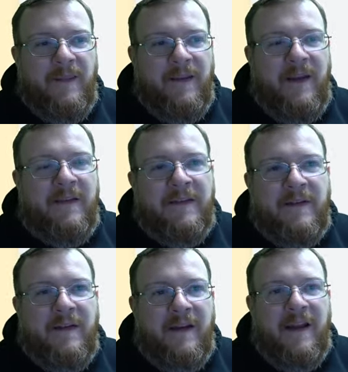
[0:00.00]
it's
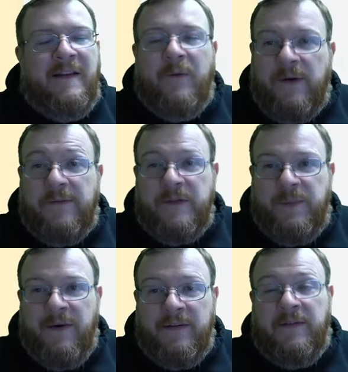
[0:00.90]
it's a reference
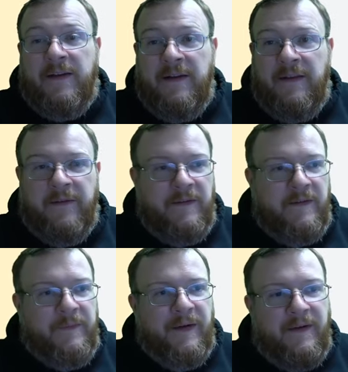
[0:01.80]
point just like anything else
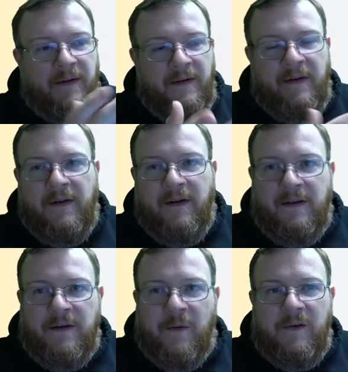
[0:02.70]
is, but uh,
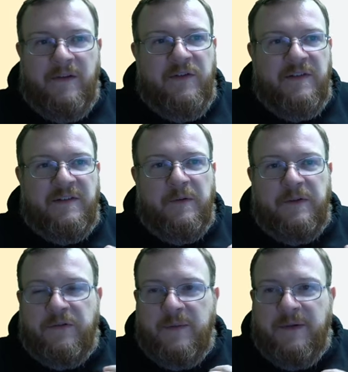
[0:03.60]
you know, using several
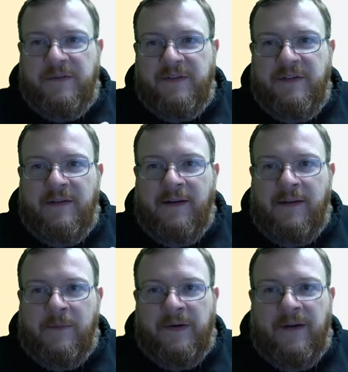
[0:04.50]
distributors, you kind of
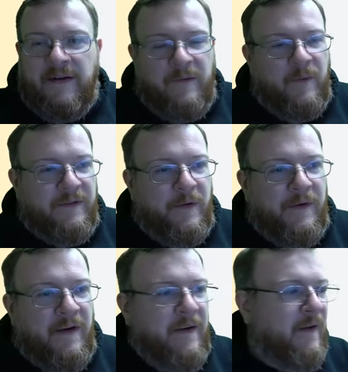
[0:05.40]
get a better idea of what's going
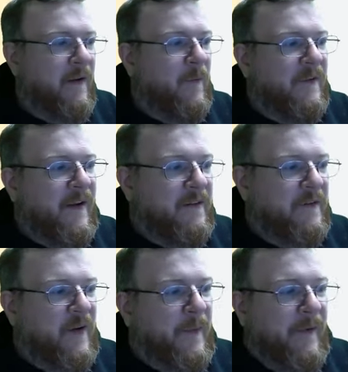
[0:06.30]
on and what's actually
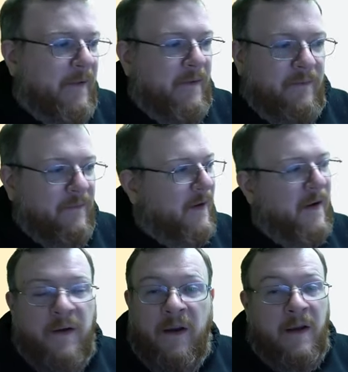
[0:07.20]
available. And
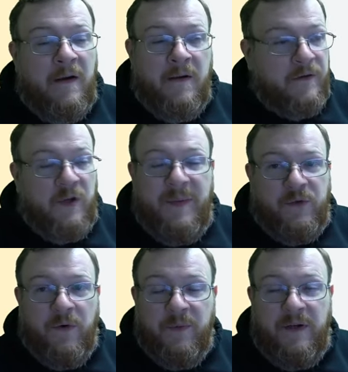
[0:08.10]
to be
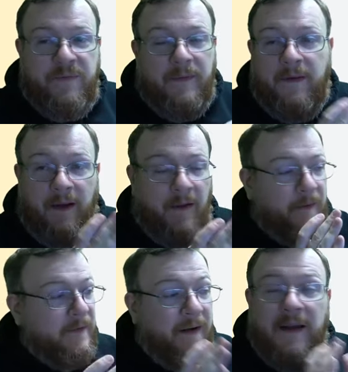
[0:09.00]
short and brief, uh,
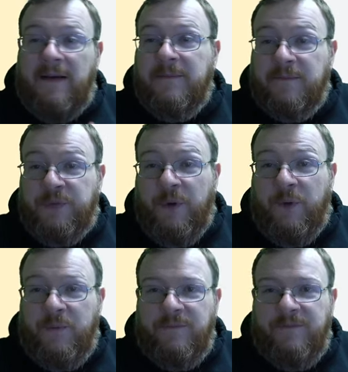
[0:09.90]
there's not a lot.
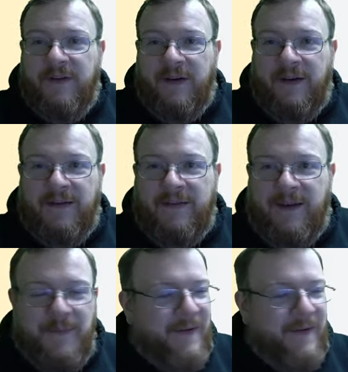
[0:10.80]
So uh, yeah,